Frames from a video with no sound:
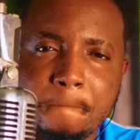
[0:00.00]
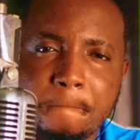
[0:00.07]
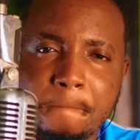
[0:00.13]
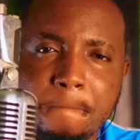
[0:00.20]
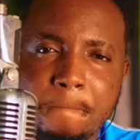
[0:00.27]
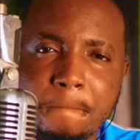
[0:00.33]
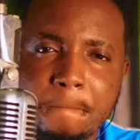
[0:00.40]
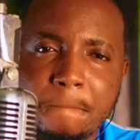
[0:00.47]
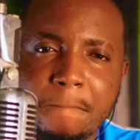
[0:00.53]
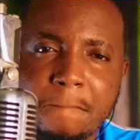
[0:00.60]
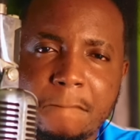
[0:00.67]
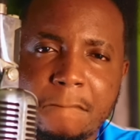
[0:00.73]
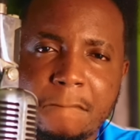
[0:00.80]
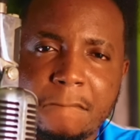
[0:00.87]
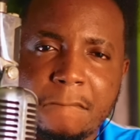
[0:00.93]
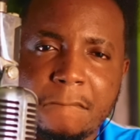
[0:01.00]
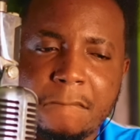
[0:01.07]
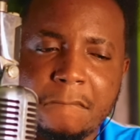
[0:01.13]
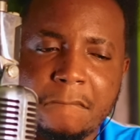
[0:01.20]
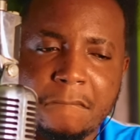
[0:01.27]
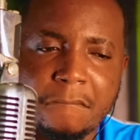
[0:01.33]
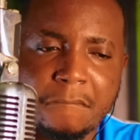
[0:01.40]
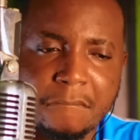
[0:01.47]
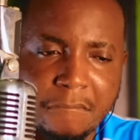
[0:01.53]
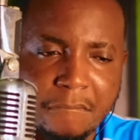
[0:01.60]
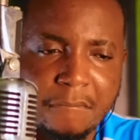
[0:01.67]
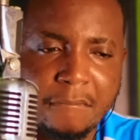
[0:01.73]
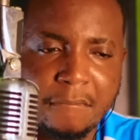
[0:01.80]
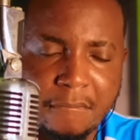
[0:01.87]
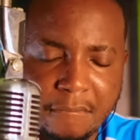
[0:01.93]

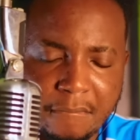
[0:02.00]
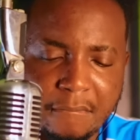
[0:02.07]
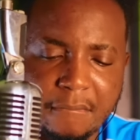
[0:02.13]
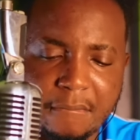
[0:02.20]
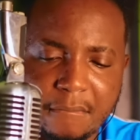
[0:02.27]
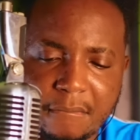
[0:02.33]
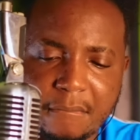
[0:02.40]
(silent)